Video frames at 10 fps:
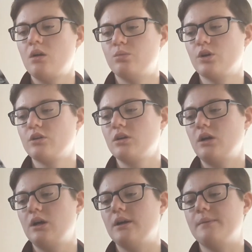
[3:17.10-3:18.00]

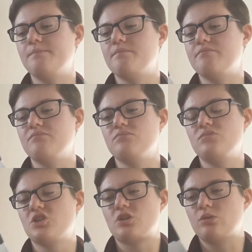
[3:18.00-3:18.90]
were just